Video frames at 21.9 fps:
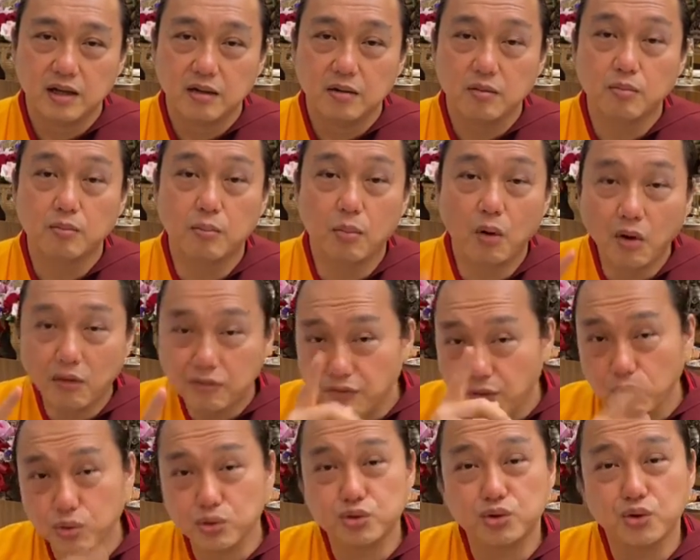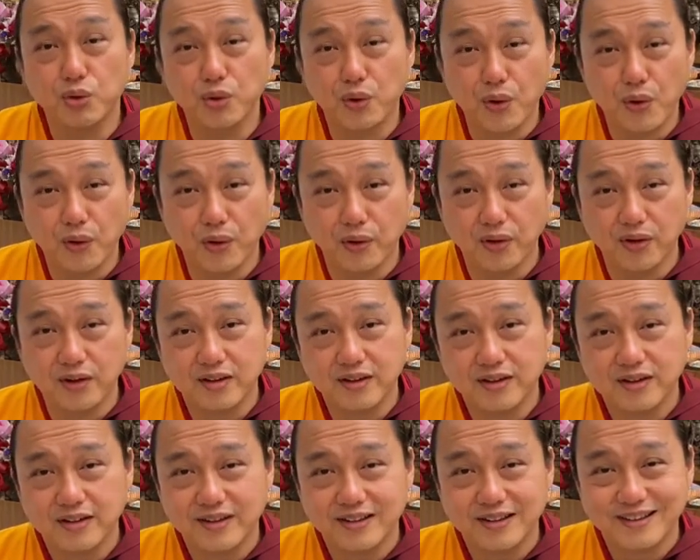Both also wrong.
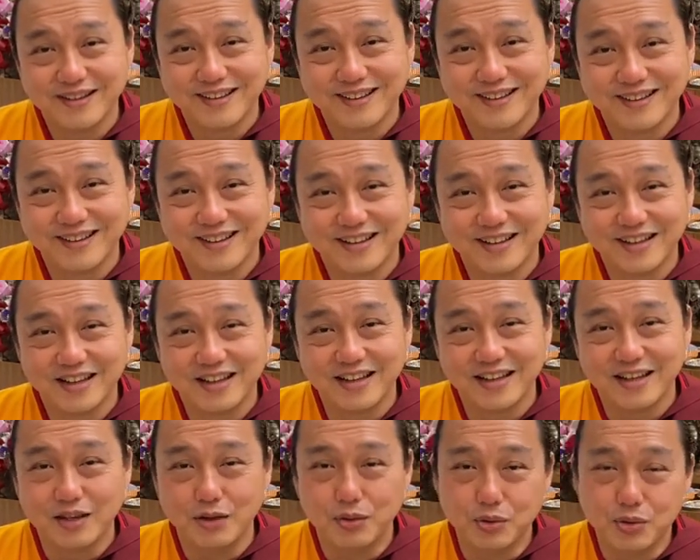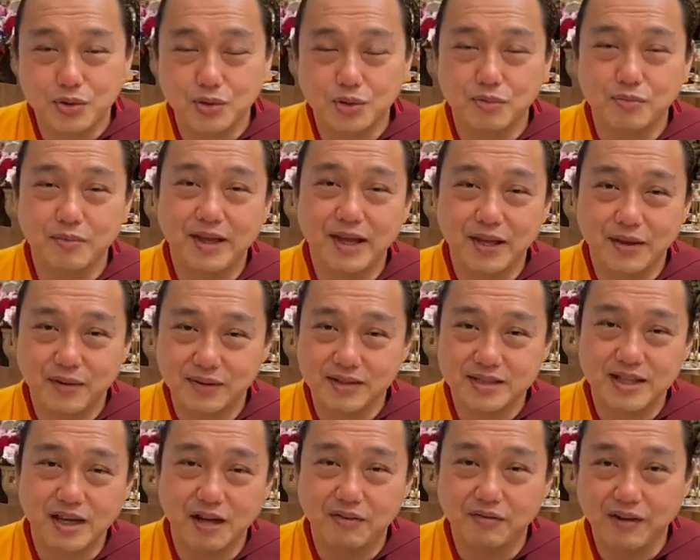You should make
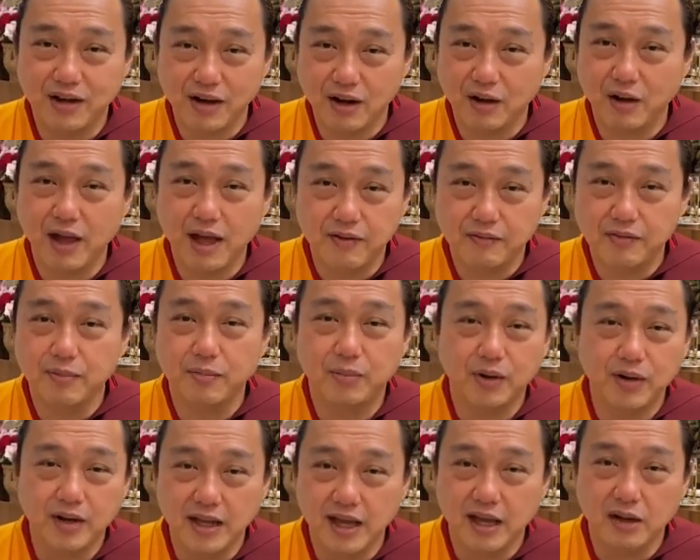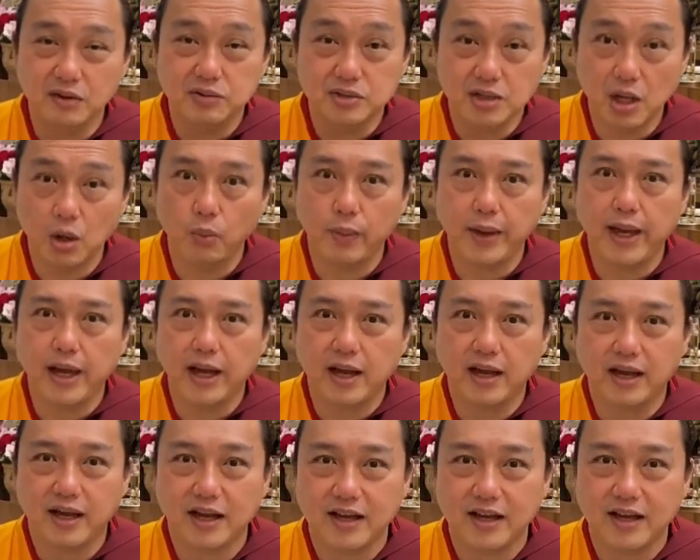yourself and everybody else awake.